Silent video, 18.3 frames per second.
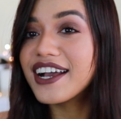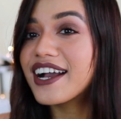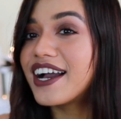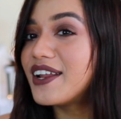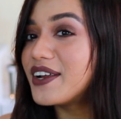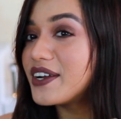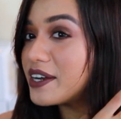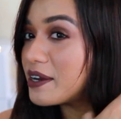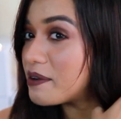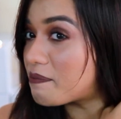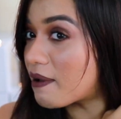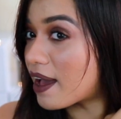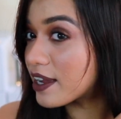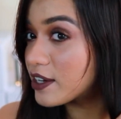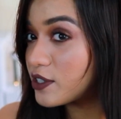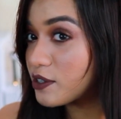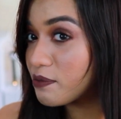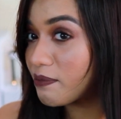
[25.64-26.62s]
colored it
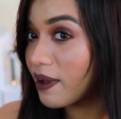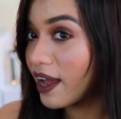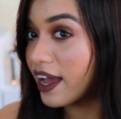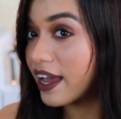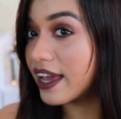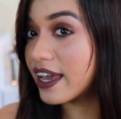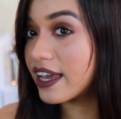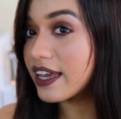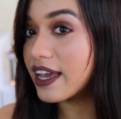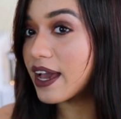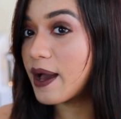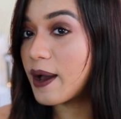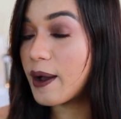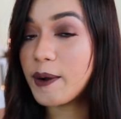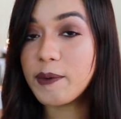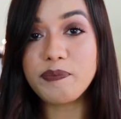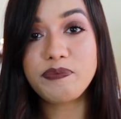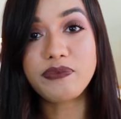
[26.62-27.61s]
back to my
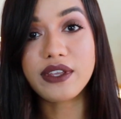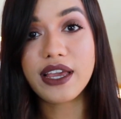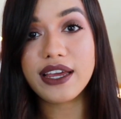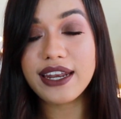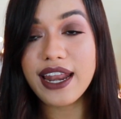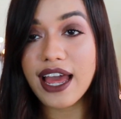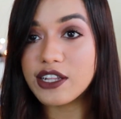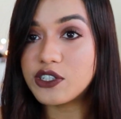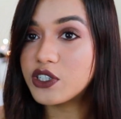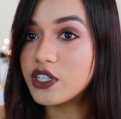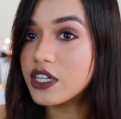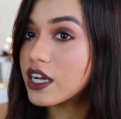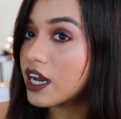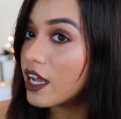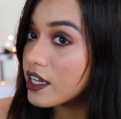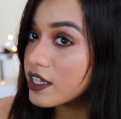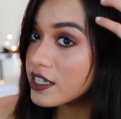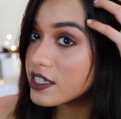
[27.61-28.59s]
natural
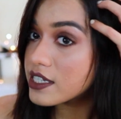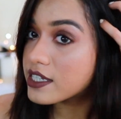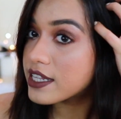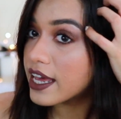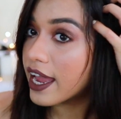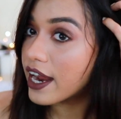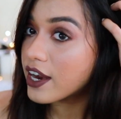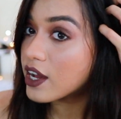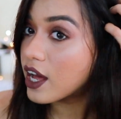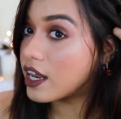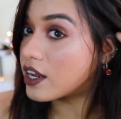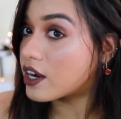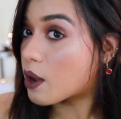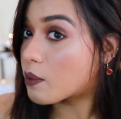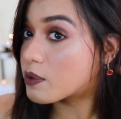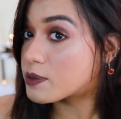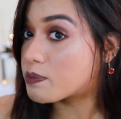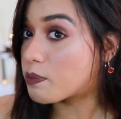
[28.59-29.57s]
color. This is the hair color
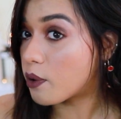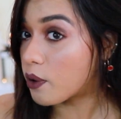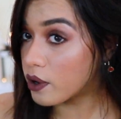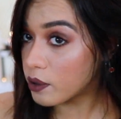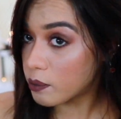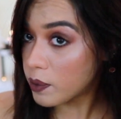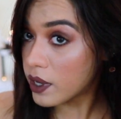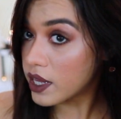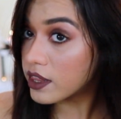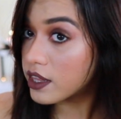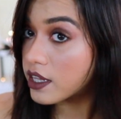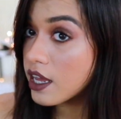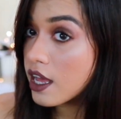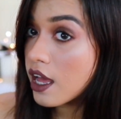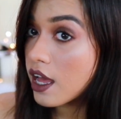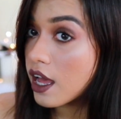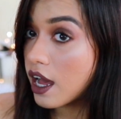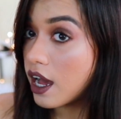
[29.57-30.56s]
I was born with.
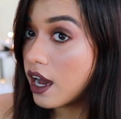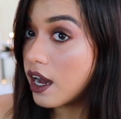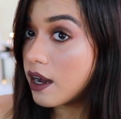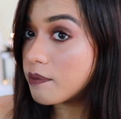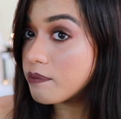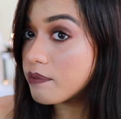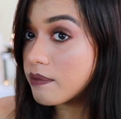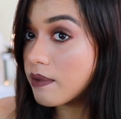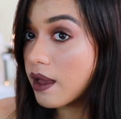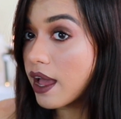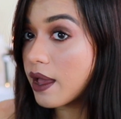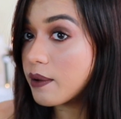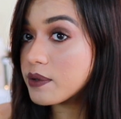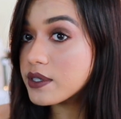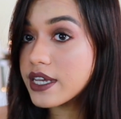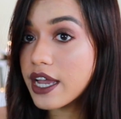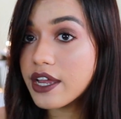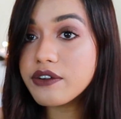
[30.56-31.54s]

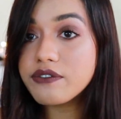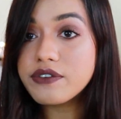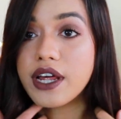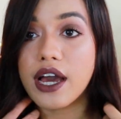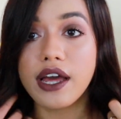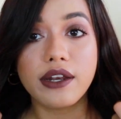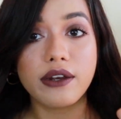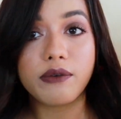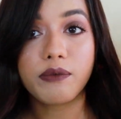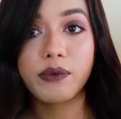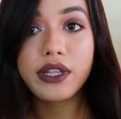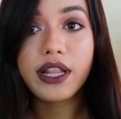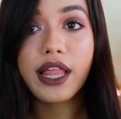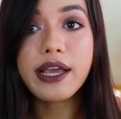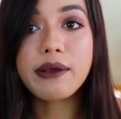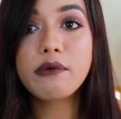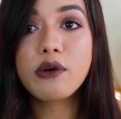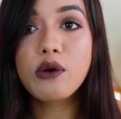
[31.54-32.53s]
I was kind of done with
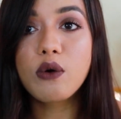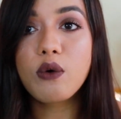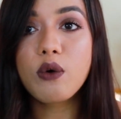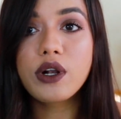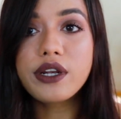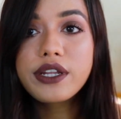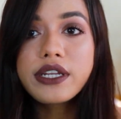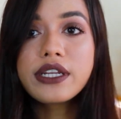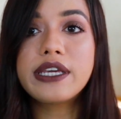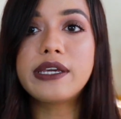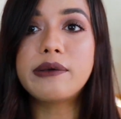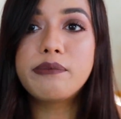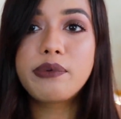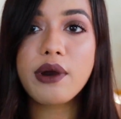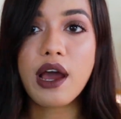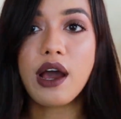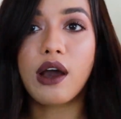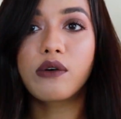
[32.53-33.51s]
like goldeny
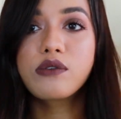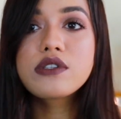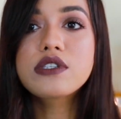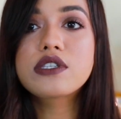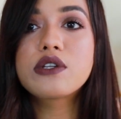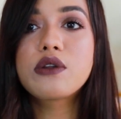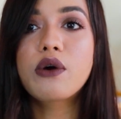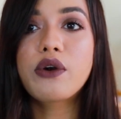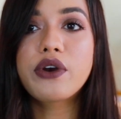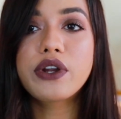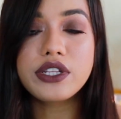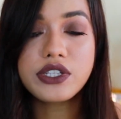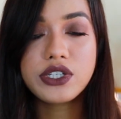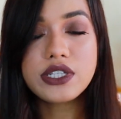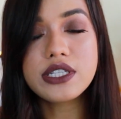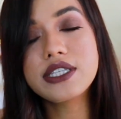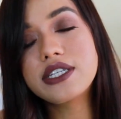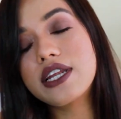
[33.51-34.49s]
browns and
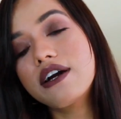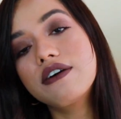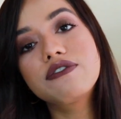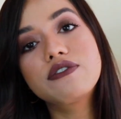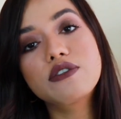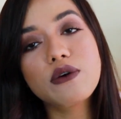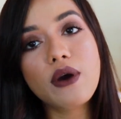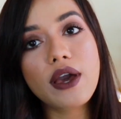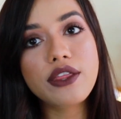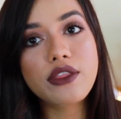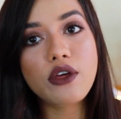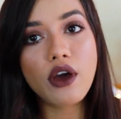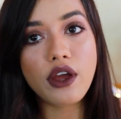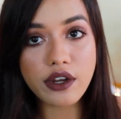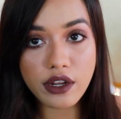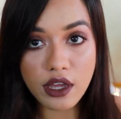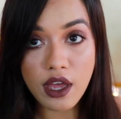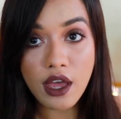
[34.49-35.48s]
orange and stuff, so I
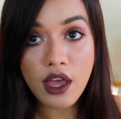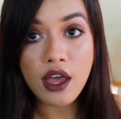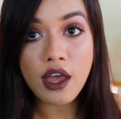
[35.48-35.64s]
thought